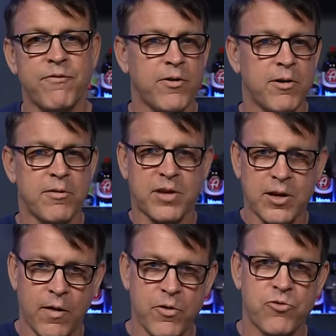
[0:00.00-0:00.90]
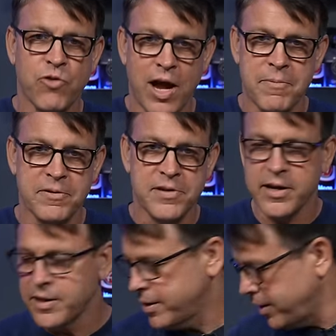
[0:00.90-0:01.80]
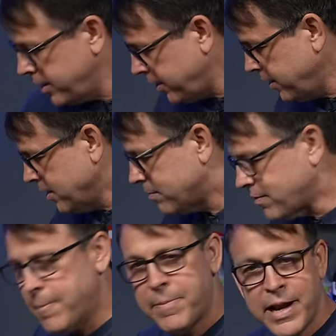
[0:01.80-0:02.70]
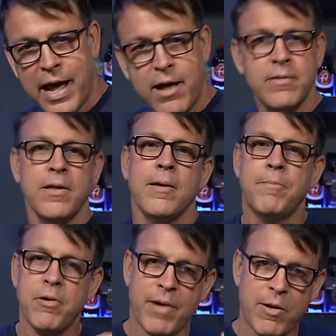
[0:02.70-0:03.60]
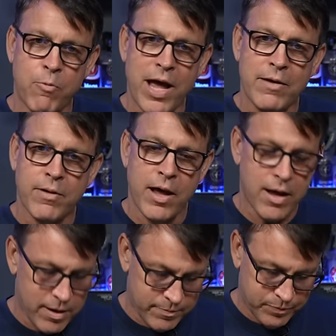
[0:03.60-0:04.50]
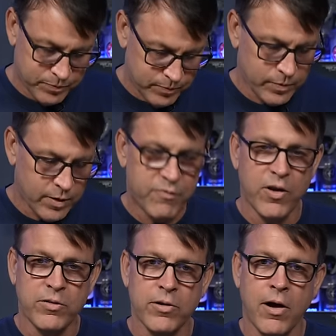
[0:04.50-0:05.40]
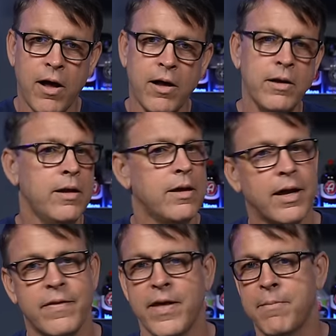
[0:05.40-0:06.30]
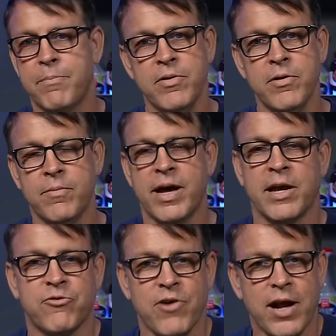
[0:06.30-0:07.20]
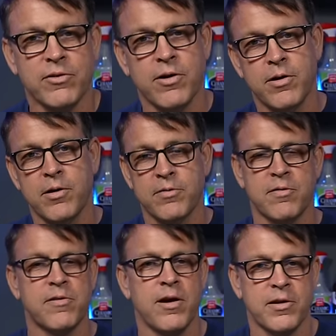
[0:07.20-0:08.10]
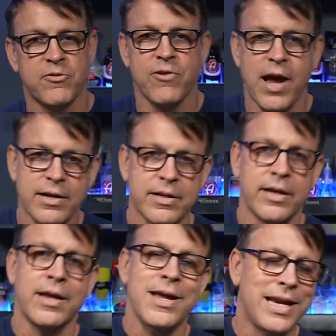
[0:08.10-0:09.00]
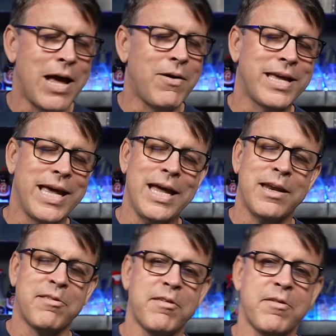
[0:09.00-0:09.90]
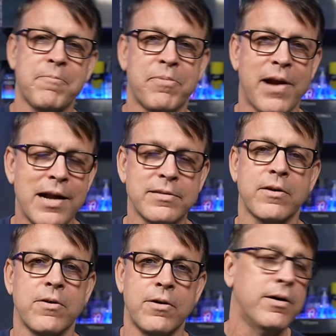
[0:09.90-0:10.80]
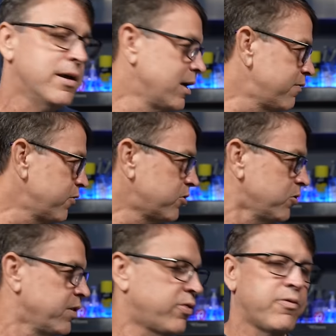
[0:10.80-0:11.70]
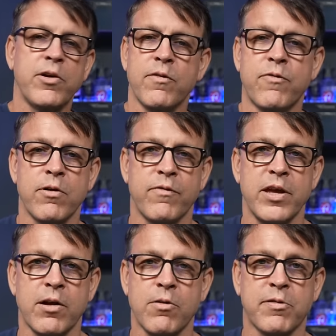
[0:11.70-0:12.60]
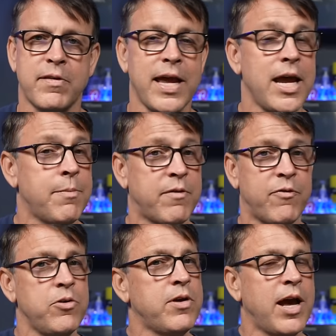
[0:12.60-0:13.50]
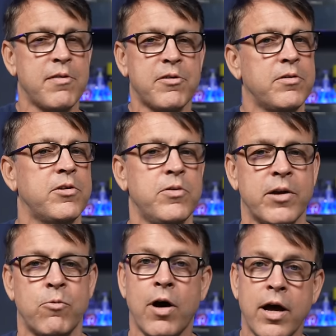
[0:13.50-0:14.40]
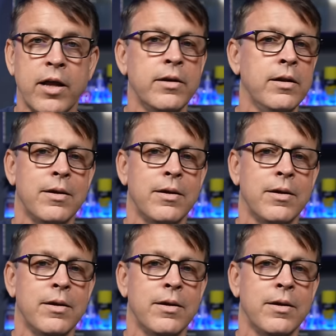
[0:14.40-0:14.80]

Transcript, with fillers: first, get all the dry particulate in, dump it out, put my wet uh, filter on, and then boom, my extractor hose and start extracting. Now again, this isn't practical if you're doing three or four vehicles a day, but for you guys that are doing one,